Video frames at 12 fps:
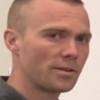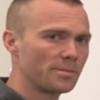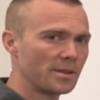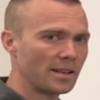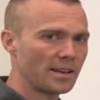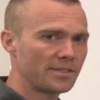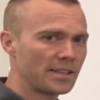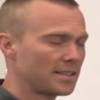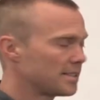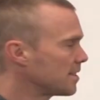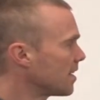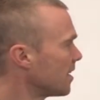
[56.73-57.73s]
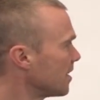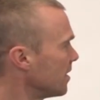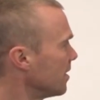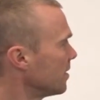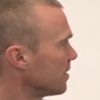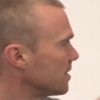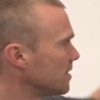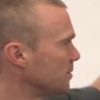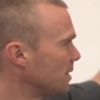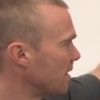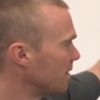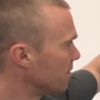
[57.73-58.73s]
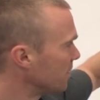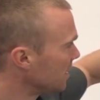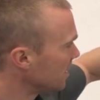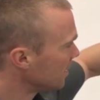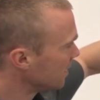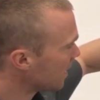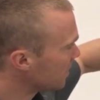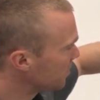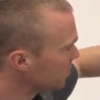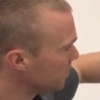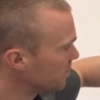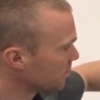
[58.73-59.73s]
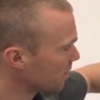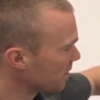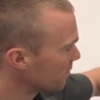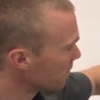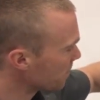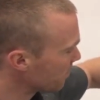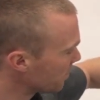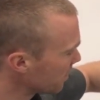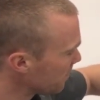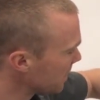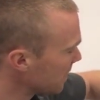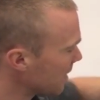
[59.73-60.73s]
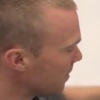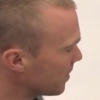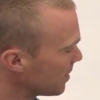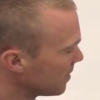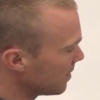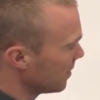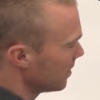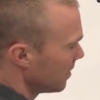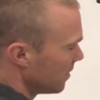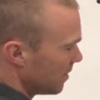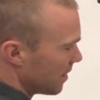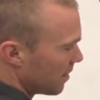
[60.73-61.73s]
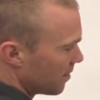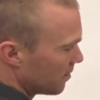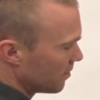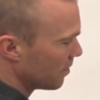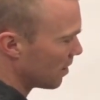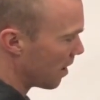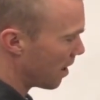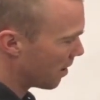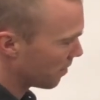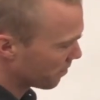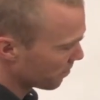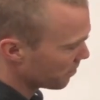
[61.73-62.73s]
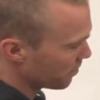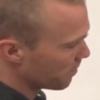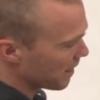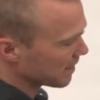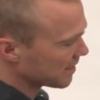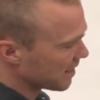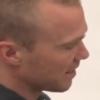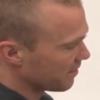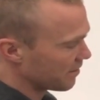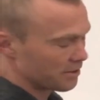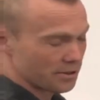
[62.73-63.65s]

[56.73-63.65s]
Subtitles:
from the left-hand side, you can see we have the guide tubes running from the filament cabinet down through the back side of the